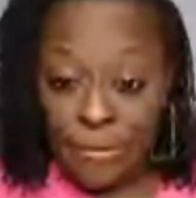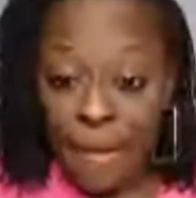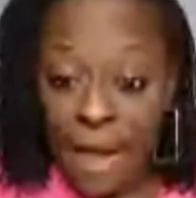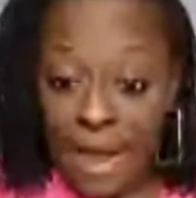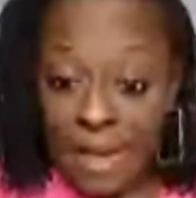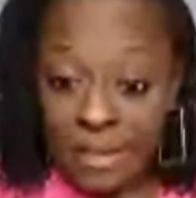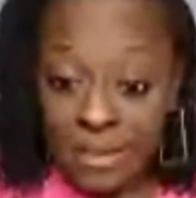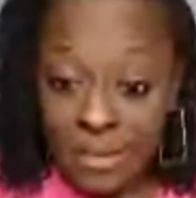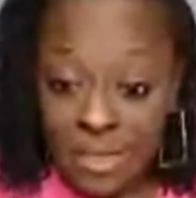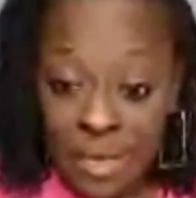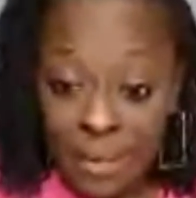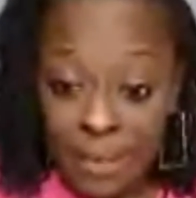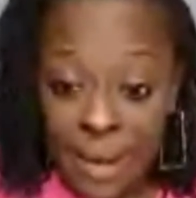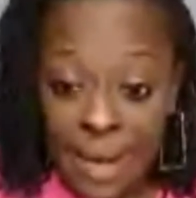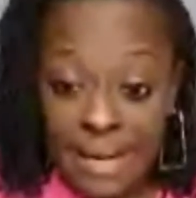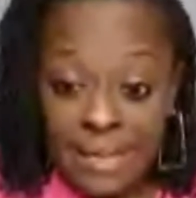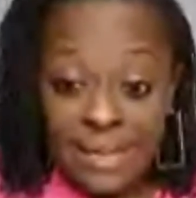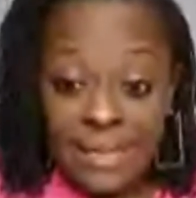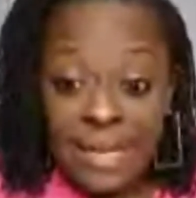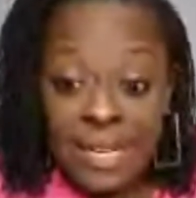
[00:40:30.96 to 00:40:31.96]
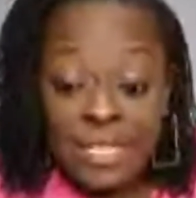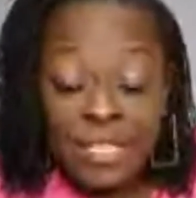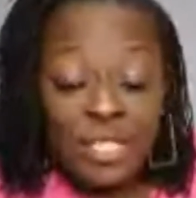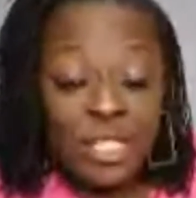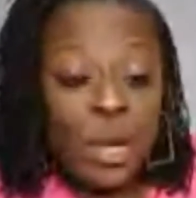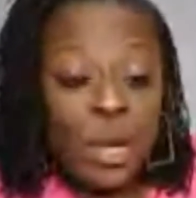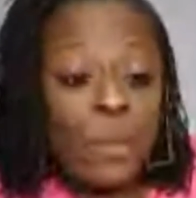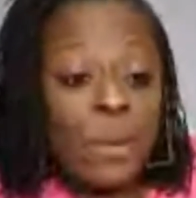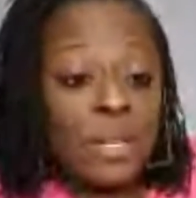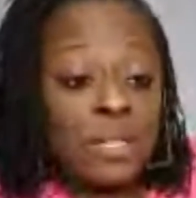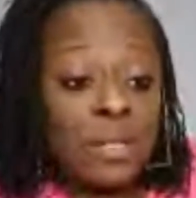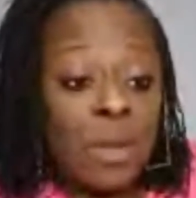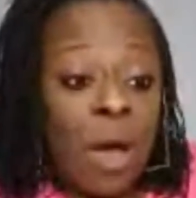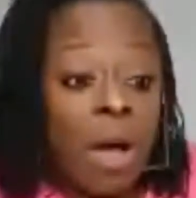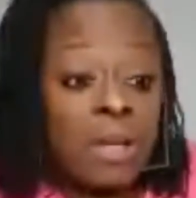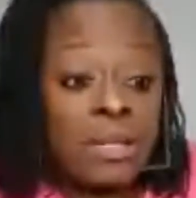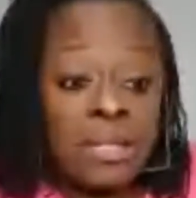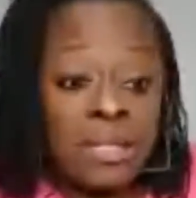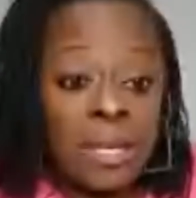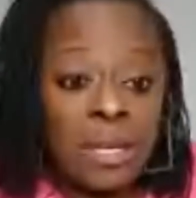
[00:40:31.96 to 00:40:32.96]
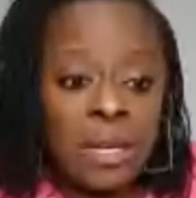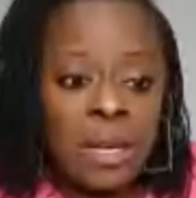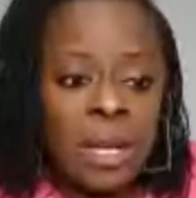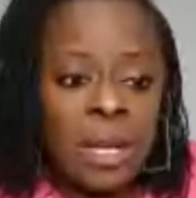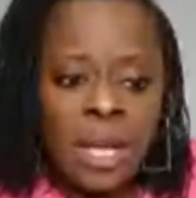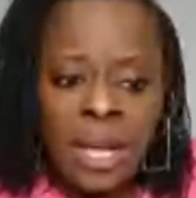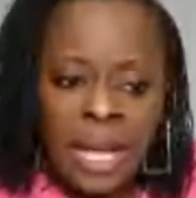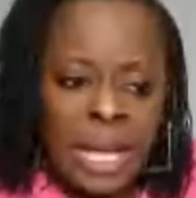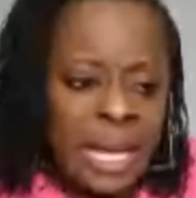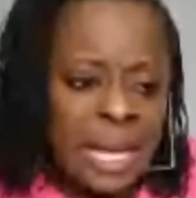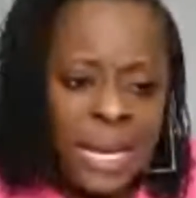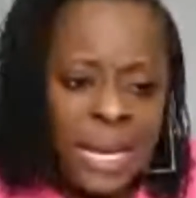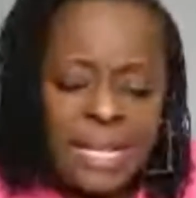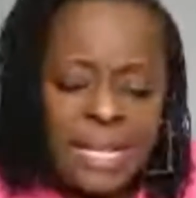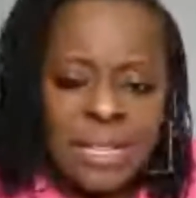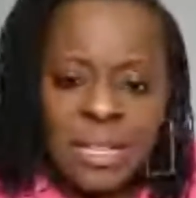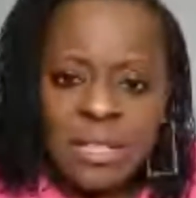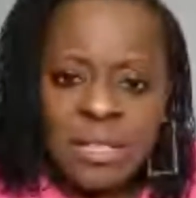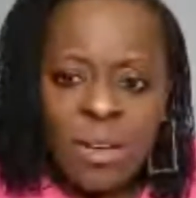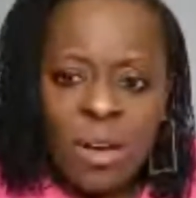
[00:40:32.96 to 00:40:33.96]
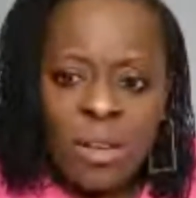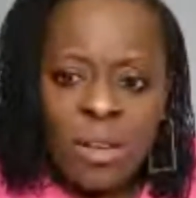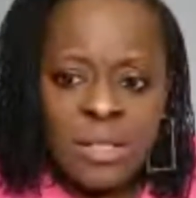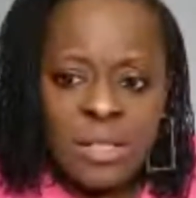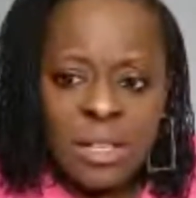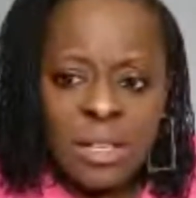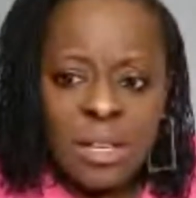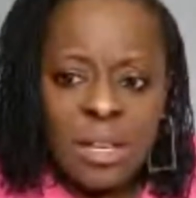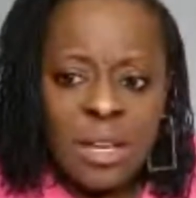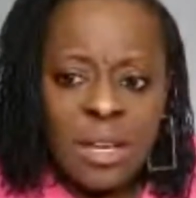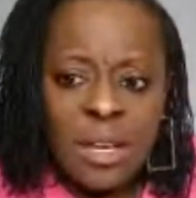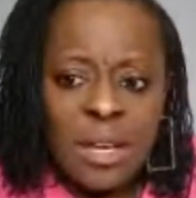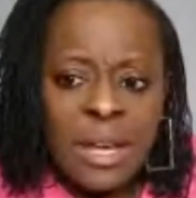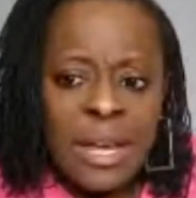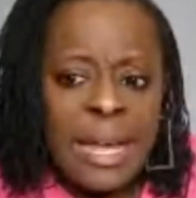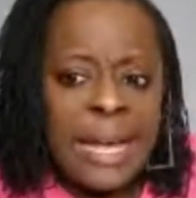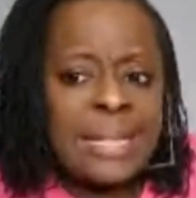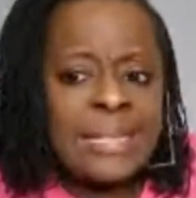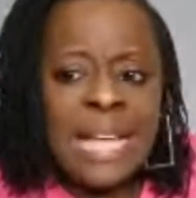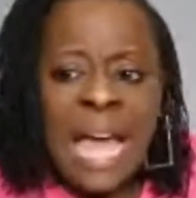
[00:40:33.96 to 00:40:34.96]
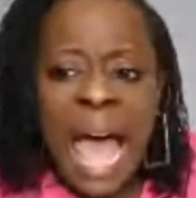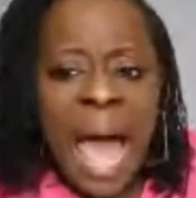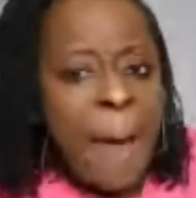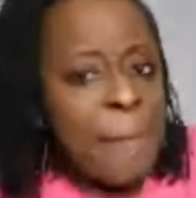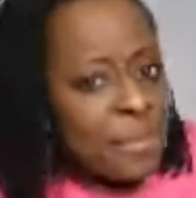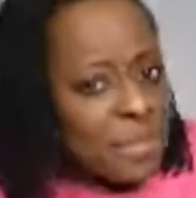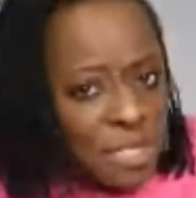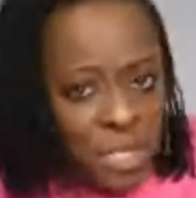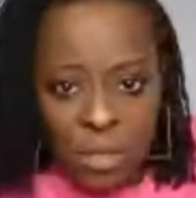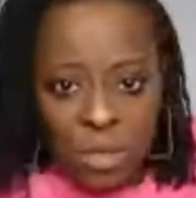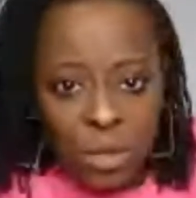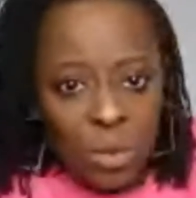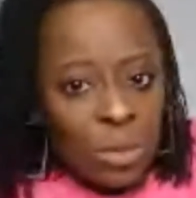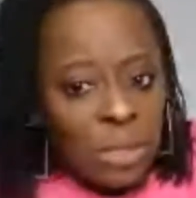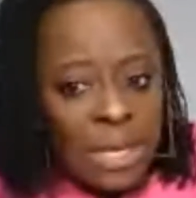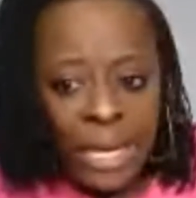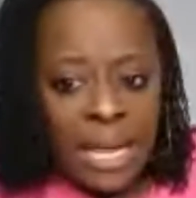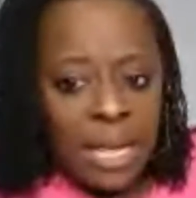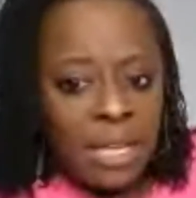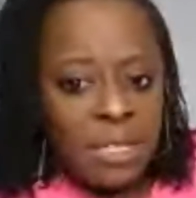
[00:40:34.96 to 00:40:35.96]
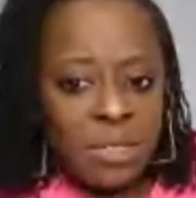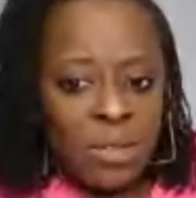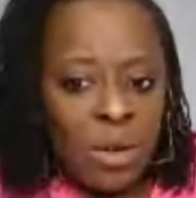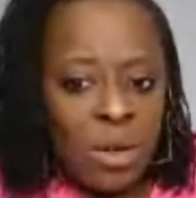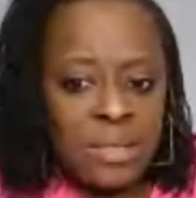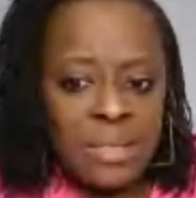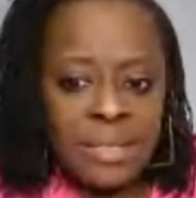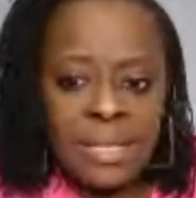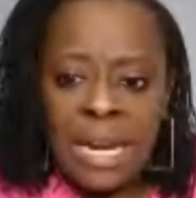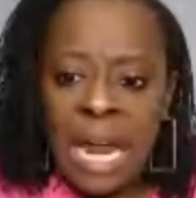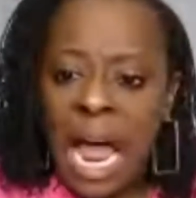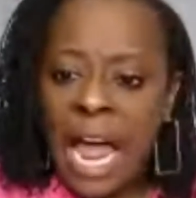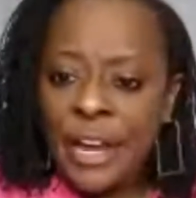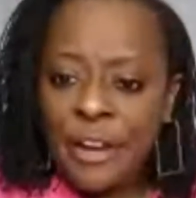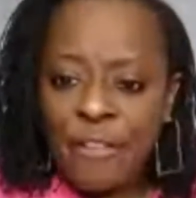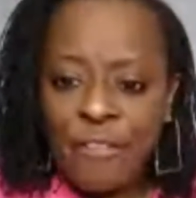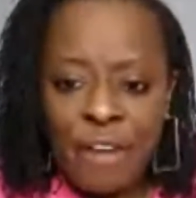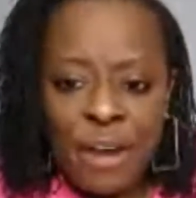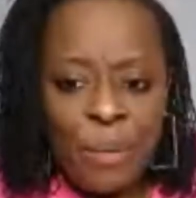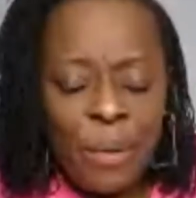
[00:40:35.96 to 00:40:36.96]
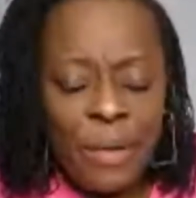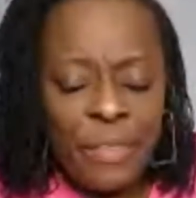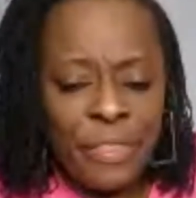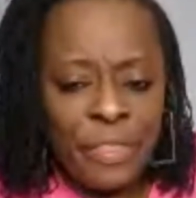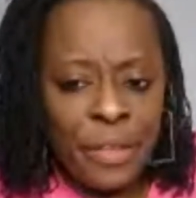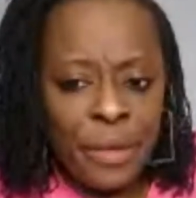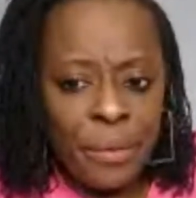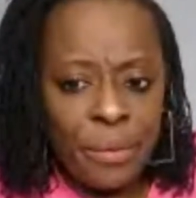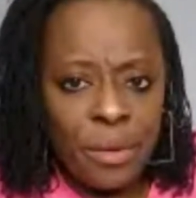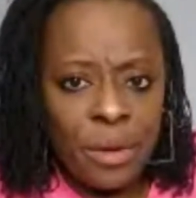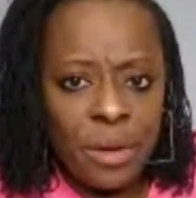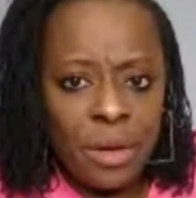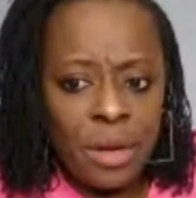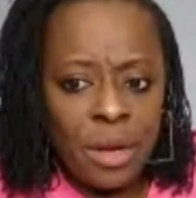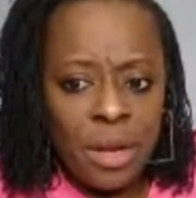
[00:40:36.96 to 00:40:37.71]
Right? Somebody said it's so exhausting. It is exhausting. It's absolutely exhausting. I agree with you.